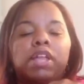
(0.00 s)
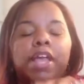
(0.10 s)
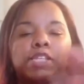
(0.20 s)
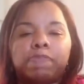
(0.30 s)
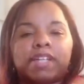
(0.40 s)

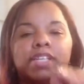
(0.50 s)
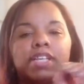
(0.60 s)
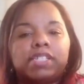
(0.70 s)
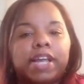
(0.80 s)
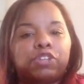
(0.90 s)
expecting
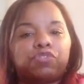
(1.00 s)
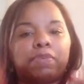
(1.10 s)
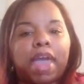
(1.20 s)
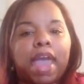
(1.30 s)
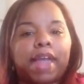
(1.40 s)
sales
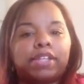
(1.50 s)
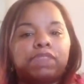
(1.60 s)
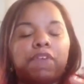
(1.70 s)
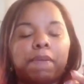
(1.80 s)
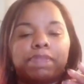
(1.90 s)
from
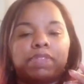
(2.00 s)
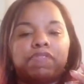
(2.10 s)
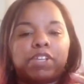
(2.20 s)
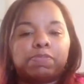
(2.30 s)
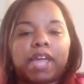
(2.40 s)

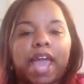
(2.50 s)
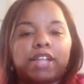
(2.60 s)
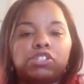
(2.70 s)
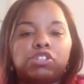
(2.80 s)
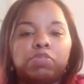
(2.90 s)
Facebook
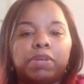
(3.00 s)
ads too,